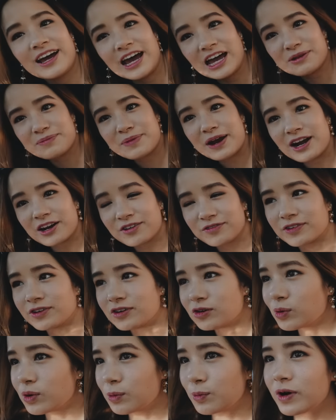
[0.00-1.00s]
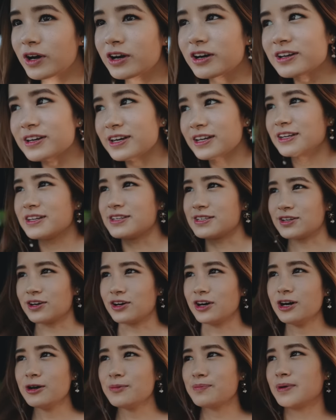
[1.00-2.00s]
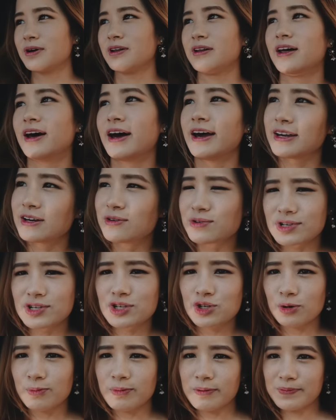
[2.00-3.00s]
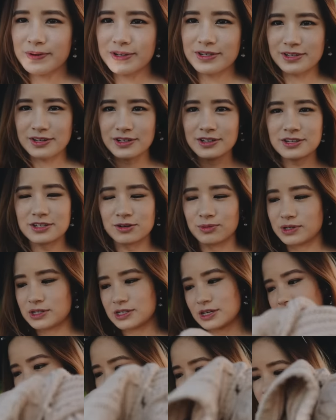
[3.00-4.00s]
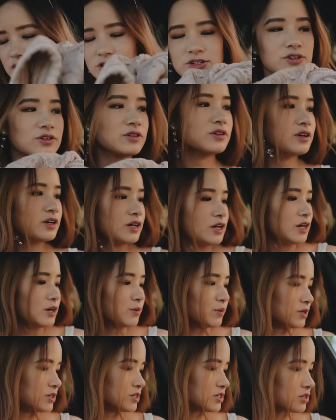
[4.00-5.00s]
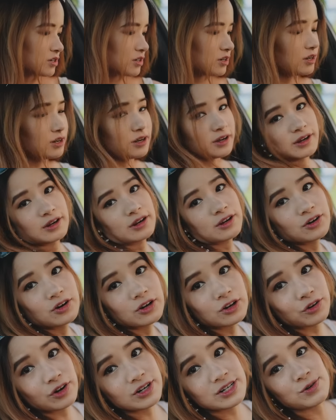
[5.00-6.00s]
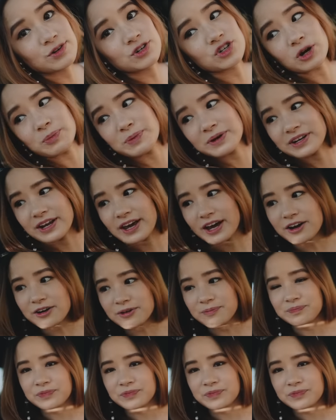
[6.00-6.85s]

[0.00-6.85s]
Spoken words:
at Marrickville. We were gonna get dessert, but like it was super busy, so we decided not to. We're just gonna go grocery shopping now.